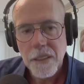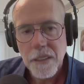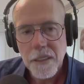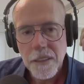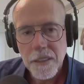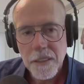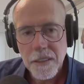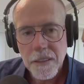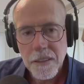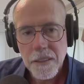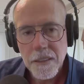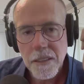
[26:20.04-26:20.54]

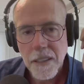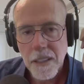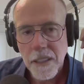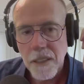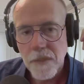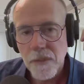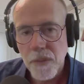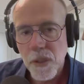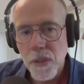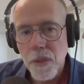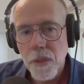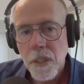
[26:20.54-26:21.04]
Yeah, it's like
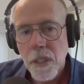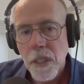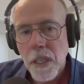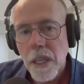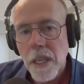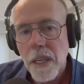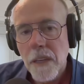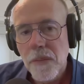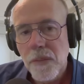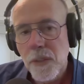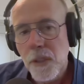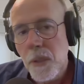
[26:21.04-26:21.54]
if
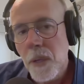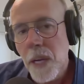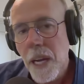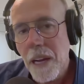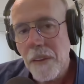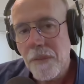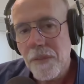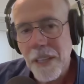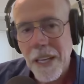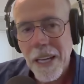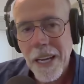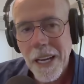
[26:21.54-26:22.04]
you
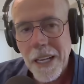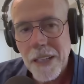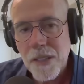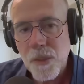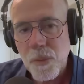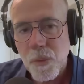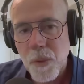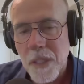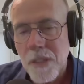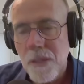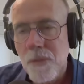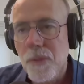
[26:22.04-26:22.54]
have to
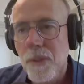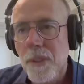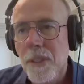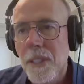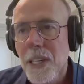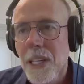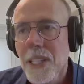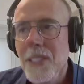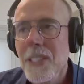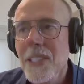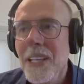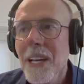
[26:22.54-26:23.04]
ask what's for
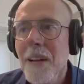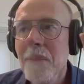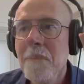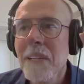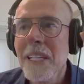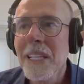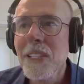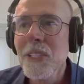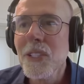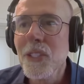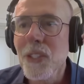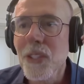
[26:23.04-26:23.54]
lunch, that
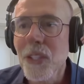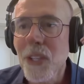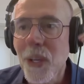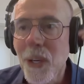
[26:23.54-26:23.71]
means